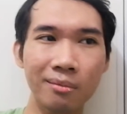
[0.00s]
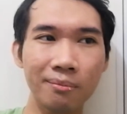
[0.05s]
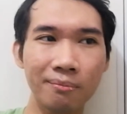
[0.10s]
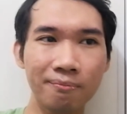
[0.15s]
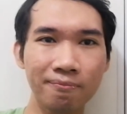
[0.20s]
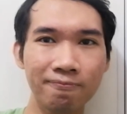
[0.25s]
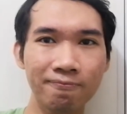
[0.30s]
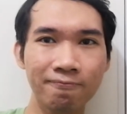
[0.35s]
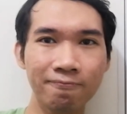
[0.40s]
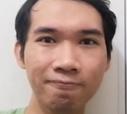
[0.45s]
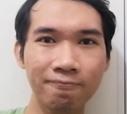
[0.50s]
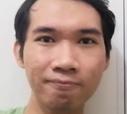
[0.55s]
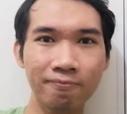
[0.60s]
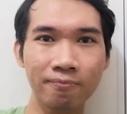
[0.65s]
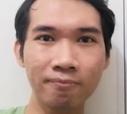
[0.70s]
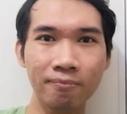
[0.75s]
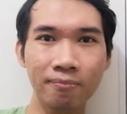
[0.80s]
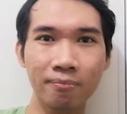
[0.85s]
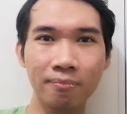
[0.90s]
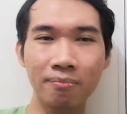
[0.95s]

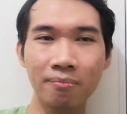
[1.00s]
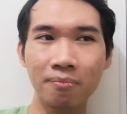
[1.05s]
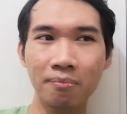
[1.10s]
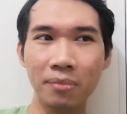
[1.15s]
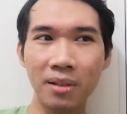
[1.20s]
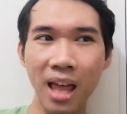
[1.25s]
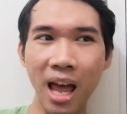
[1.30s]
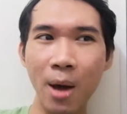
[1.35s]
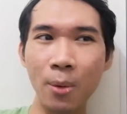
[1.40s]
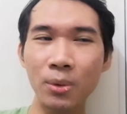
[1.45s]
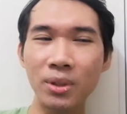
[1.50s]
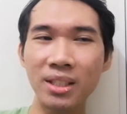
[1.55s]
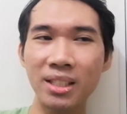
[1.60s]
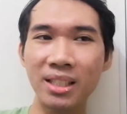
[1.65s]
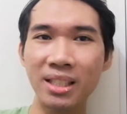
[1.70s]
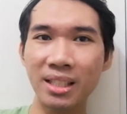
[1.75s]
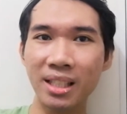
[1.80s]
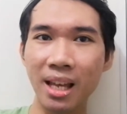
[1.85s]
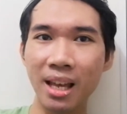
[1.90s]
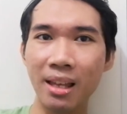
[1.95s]
Mm, but I would
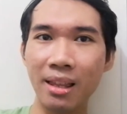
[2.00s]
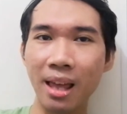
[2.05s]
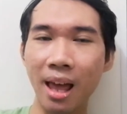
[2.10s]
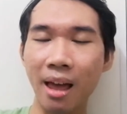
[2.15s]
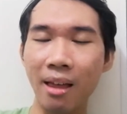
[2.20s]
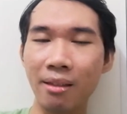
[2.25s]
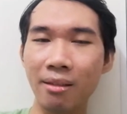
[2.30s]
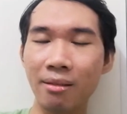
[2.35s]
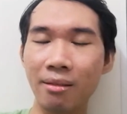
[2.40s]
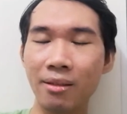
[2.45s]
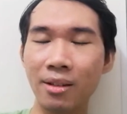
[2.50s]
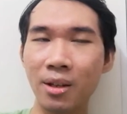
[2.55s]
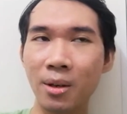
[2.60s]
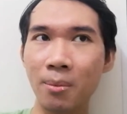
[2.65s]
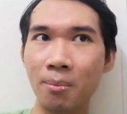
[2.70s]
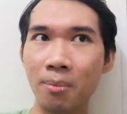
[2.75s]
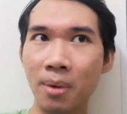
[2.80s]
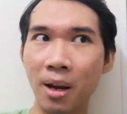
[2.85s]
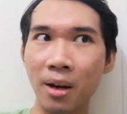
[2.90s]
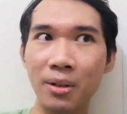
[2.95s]
say that
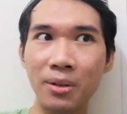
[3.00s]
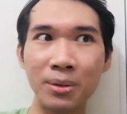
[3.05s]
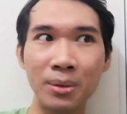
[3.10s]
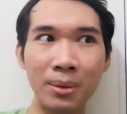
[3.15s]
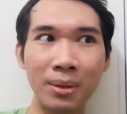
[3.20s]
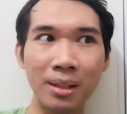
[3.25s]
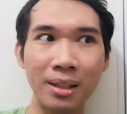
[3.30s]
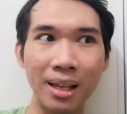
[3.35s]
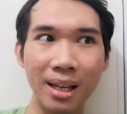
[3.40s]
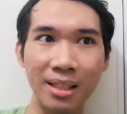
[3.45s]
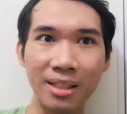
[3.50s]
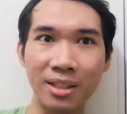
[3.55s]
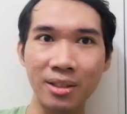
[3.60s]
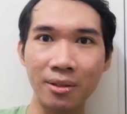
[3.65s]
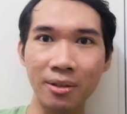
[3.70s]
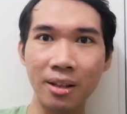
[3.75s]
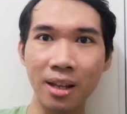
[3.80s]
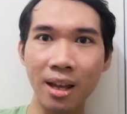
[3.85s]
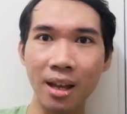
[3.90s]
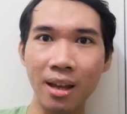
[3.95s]
compared to
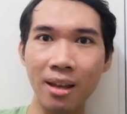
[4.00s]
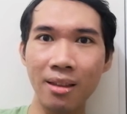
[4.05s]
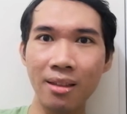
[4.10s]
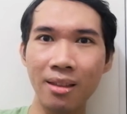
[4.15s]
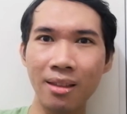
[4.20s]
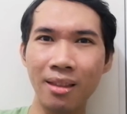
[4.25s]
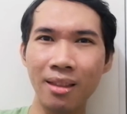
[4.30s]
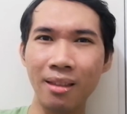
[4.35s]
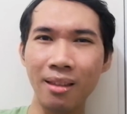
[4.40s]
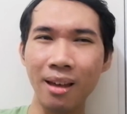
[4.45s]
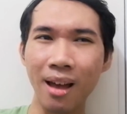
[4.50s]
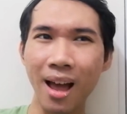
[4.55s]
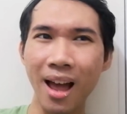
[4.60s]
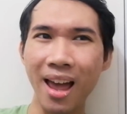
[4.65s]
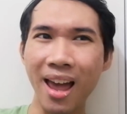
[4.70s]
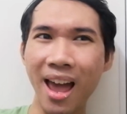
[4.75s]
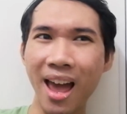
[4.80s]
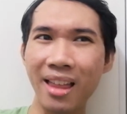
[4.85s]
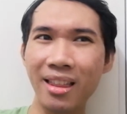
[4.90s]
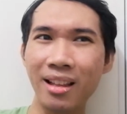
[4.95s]
yesterday, I
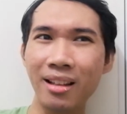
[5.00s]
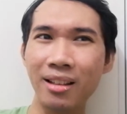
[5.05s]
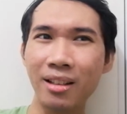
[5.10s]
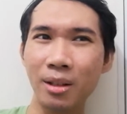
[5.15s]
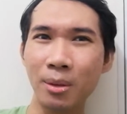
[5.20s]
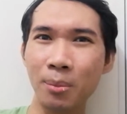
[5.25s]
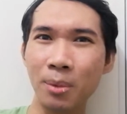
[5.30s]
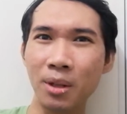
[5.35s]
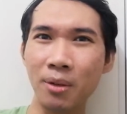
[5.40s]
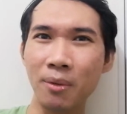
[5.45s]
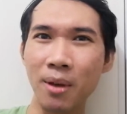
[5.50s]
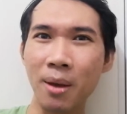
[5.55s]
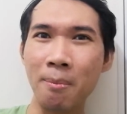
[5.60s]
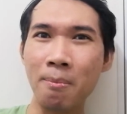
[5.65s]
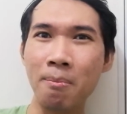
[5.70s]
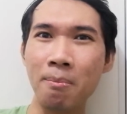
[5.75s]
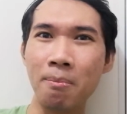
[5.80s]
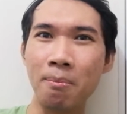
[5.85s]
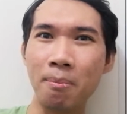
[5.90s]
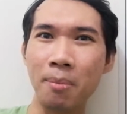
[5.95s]
had a little bit of a
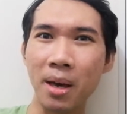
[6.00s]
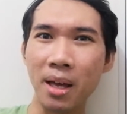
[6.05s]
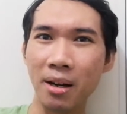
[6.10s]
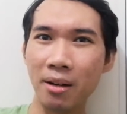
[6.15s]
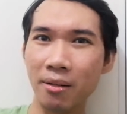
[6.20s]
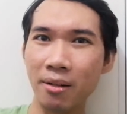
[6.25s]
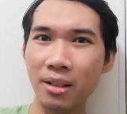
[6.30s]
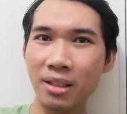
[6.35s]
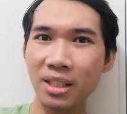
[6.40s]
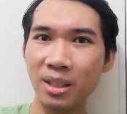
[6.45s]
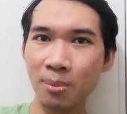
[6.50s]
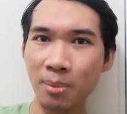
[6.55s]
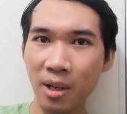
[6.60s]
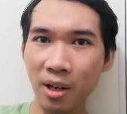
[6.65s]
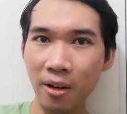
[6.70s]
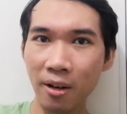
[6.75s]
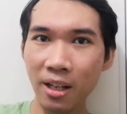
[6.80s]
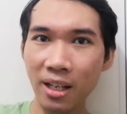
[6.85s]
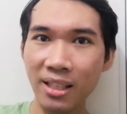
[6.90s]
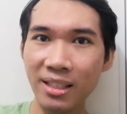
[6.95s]
better
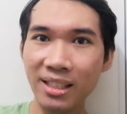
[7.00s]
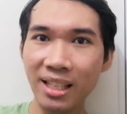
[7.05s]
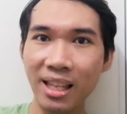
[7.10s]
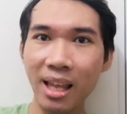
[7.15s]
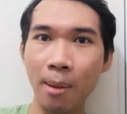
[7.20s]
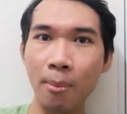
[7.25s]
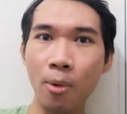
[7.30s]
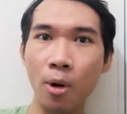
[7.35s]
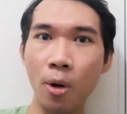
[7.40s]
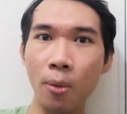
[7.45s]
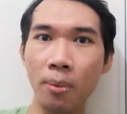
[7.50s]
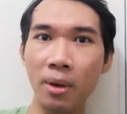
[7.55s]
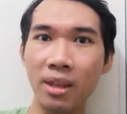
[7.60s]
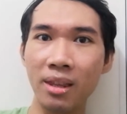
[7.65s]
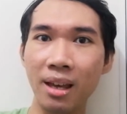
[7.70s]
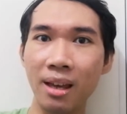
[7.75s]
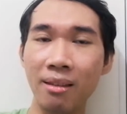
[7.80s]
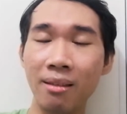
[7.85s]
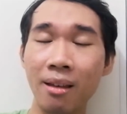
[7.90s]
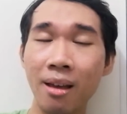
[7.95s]
experience, and I'm hoping
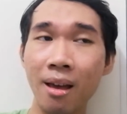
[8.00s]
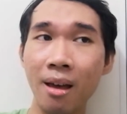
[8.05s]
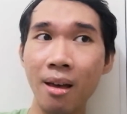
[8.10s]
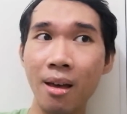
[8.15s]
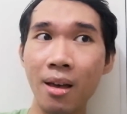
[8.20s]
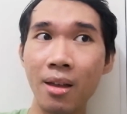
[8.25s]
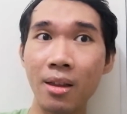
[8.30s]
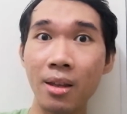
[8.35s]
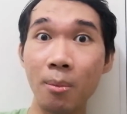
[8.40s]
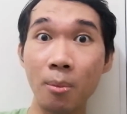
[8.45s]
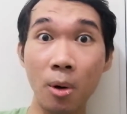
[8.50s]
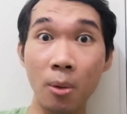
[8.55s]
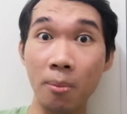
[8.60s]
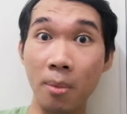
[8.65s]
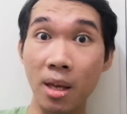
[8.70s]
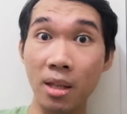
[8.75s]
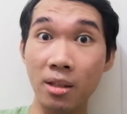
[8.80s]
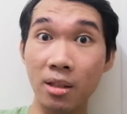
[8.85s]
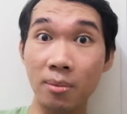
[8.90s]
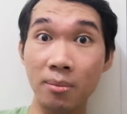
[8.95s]
that the
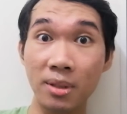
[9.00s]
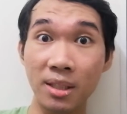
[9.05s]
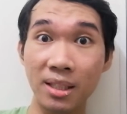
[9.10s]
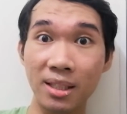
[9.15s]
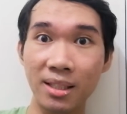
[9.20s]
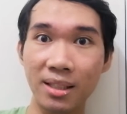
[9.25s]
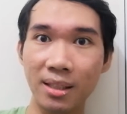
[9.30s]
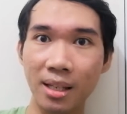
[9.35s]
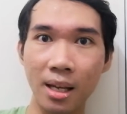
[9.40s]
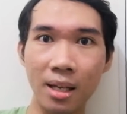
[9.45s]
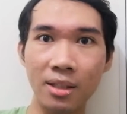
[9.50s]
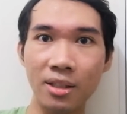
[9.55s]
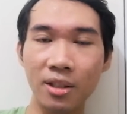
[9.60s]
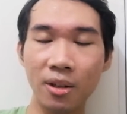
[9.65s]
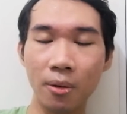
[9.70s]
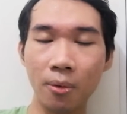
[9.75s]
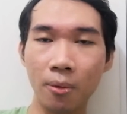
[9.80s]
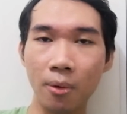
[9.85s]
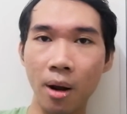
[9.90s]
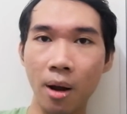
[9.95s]
momentum
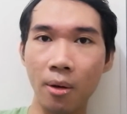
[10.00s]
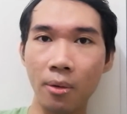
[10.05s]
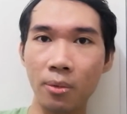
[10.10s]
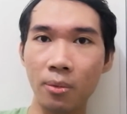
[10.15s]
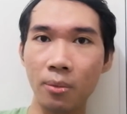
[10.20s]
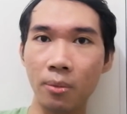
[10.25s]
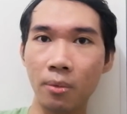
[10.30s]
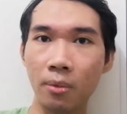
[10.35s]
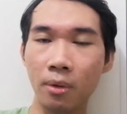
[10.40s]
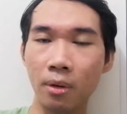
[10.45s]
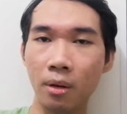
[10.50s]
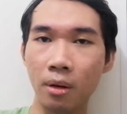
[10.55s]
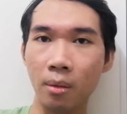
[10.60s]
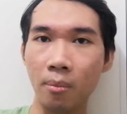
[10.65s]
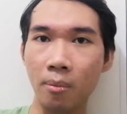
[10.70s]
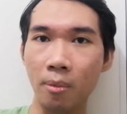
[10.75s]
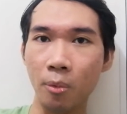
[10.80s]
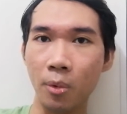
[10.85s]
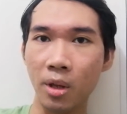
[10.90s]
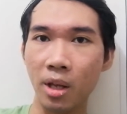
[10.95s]
sustains throughout
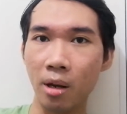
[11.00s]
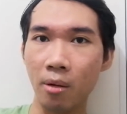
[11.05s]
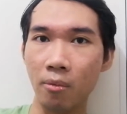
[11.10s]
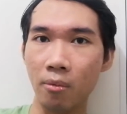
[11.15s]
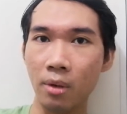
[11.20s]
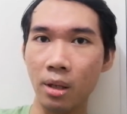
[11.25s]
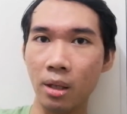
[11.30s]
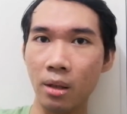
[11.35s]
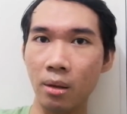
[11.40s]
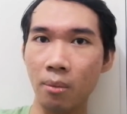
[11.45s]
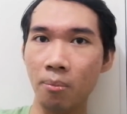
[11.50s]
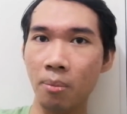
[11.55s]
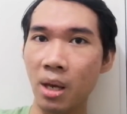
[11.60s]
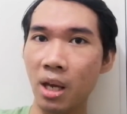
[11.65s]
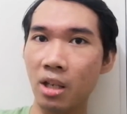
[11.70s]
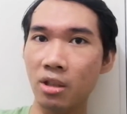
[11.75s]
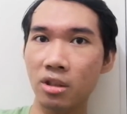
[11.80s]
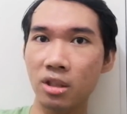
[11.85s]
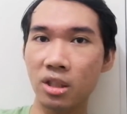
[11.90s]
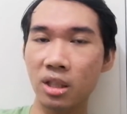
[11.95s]
um, when I read the
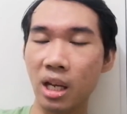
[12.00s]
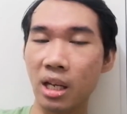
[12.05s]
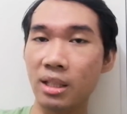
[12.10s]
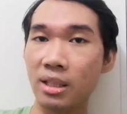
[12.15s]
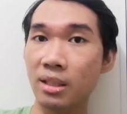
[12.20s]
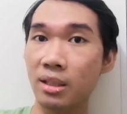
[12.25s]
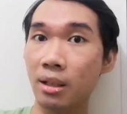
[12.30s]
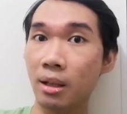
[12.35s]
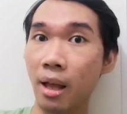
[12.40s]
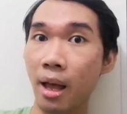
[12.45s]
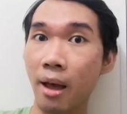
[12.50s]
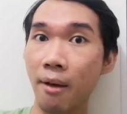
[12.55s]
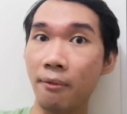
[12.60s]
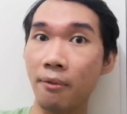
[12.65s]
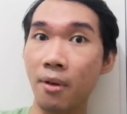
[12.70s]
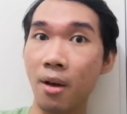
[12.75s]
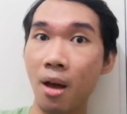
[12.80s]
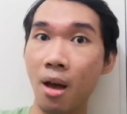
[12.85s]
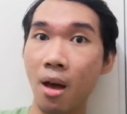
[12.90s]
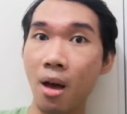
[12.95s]
pages. I still
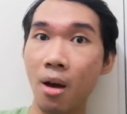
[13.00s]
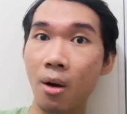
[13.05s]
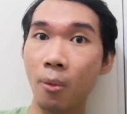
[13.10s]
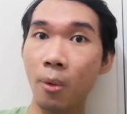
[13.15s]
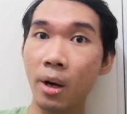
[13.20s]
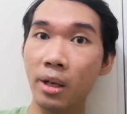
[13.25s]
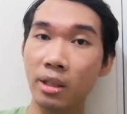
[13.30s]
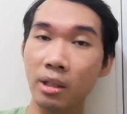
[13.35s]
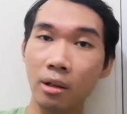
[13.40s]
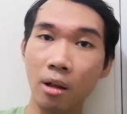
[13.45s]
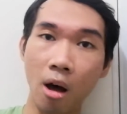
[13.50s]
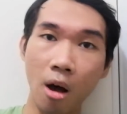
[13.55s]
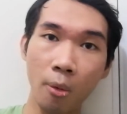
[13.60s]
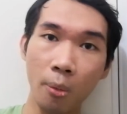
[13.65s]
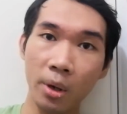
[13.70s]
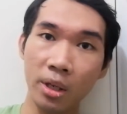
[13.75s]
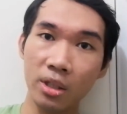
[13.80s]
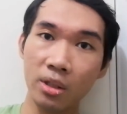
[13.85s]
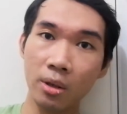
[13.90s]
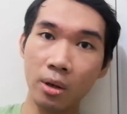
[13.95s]
have quite a long
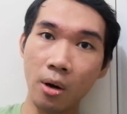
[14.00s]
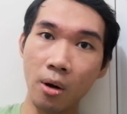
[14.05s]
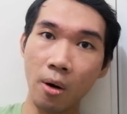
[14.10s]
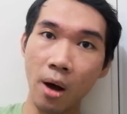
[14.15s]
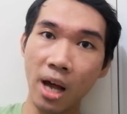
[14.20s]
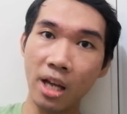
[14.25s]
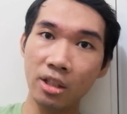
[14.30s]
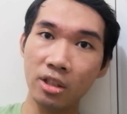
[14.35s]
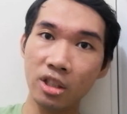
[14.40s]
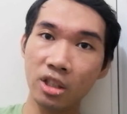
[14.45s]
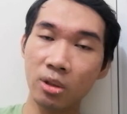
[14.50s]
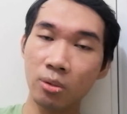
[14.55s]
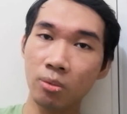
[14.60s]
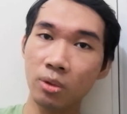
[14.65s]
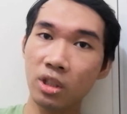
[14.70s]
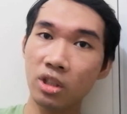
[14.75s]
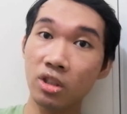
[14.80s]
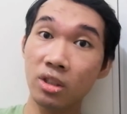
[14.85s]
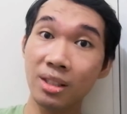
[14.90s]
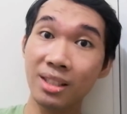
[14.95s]
way to go. I just
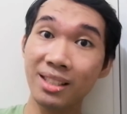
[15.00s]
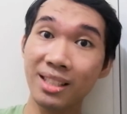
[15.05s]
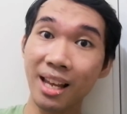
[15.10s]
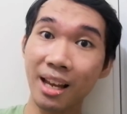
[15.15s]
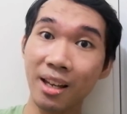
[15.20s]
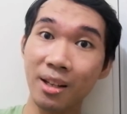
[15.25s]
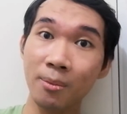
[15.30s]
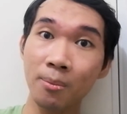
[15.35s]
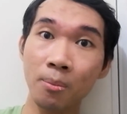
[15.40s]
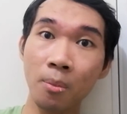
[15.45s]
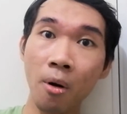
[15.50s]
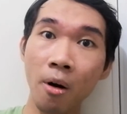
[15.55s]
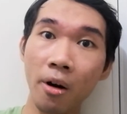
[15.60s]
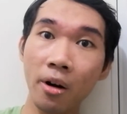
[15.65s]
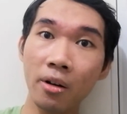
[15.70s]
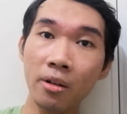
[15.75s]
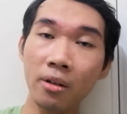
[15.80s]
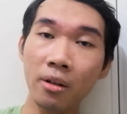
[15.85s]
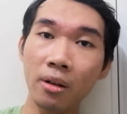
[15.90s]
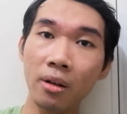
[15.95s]
reached the second
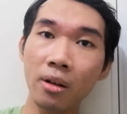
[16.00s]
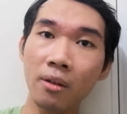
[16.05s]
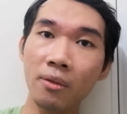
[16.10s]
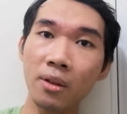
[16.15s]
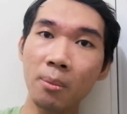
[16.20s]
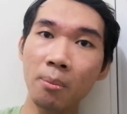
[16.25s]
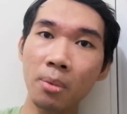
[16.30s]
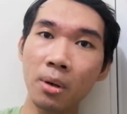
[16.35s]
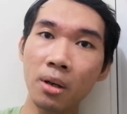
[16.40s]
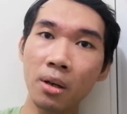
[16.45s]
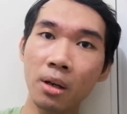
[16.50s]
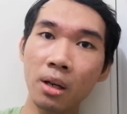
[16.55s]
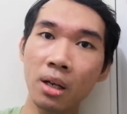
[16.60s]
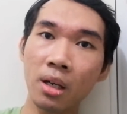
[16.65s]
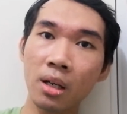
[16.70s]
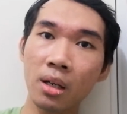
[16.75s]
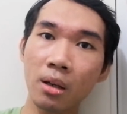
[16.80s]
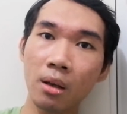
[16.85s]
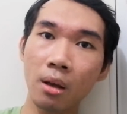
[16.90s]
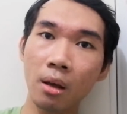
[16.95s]
part of the book.
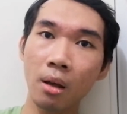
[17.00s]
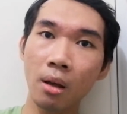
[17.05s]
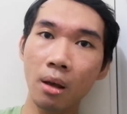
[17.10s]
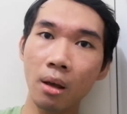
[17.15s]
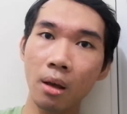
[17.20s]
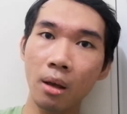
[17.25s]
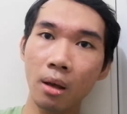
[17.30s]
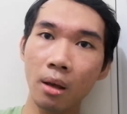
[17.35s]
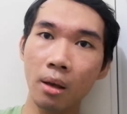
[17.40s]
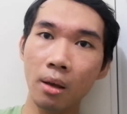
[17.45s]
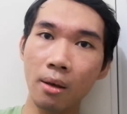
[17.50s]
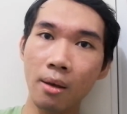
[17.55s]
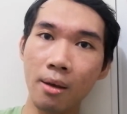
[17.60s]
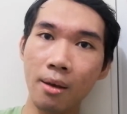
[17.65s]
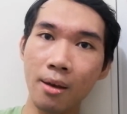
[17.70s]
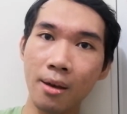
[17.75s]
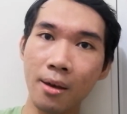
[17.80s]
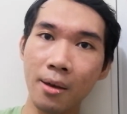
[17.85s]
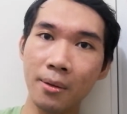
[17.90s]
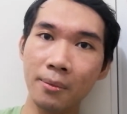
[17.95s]

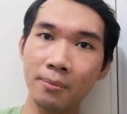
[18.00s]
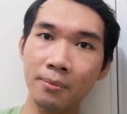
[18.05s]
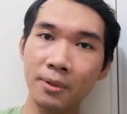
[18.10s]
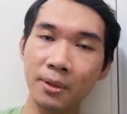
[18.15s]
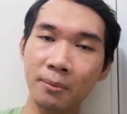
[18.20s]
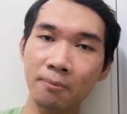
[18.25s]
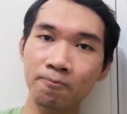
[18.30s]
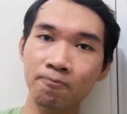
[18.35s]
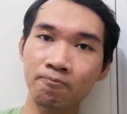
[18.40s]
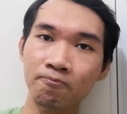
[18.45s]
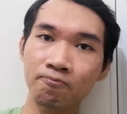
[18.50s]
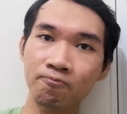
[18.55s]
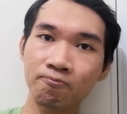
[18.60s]
And